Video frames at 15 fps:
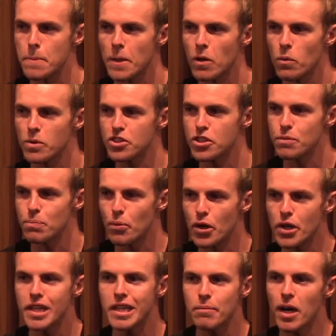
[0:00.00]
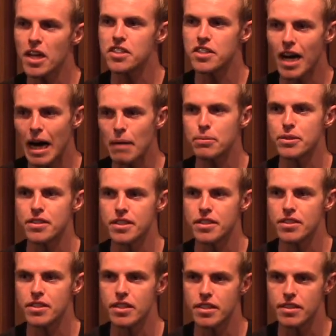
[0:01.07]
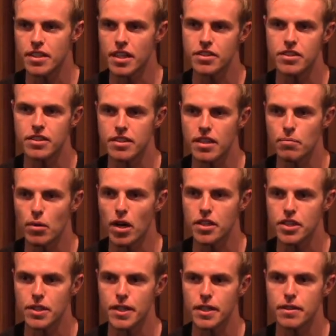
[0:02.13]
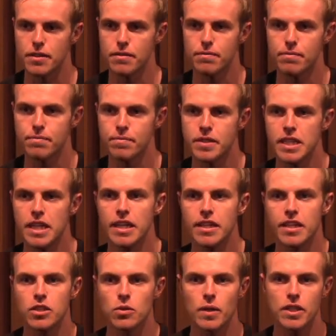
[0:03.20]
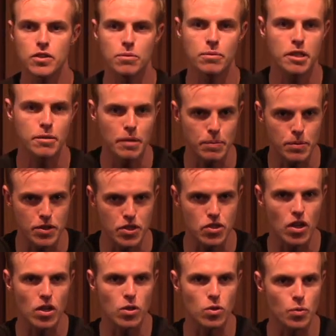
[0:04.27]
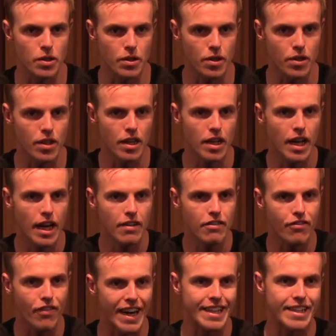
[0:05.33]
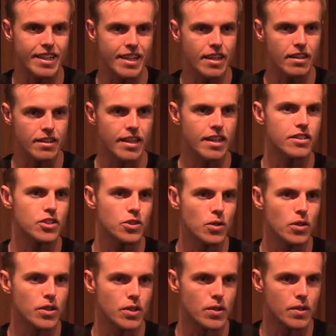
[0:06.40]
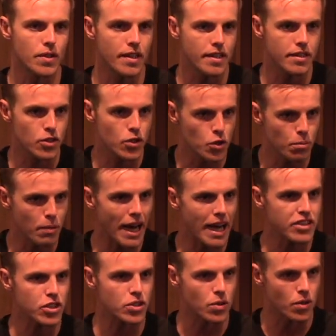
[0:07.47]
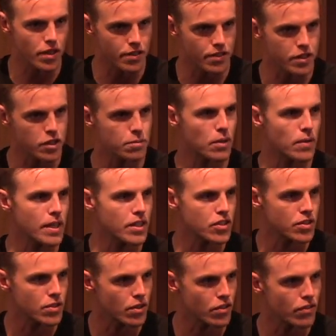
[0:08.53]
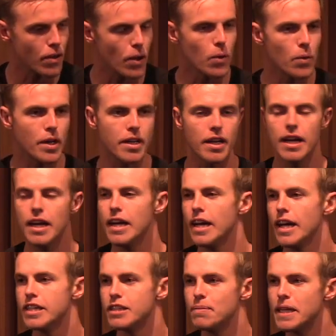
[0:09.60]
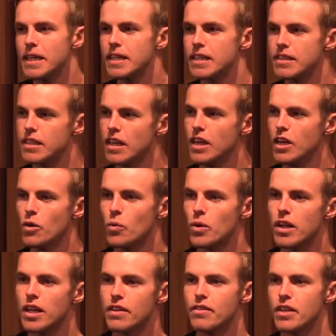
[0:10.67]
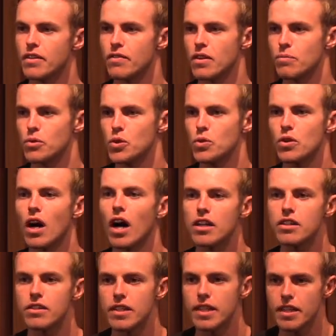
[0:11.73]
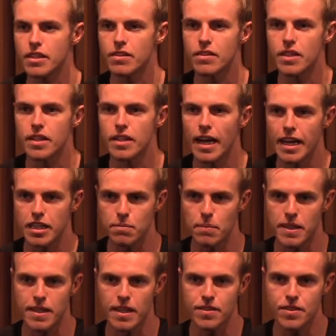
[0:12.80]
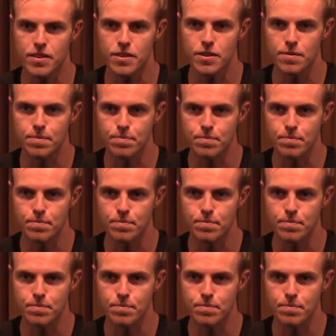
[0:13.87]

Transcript: which is pretty much opposite to the intention that brought you here. That's why so many people struggle with finding their joy or their true passion or their inspiration or flowing. It's because we're living from two contradictory expectations.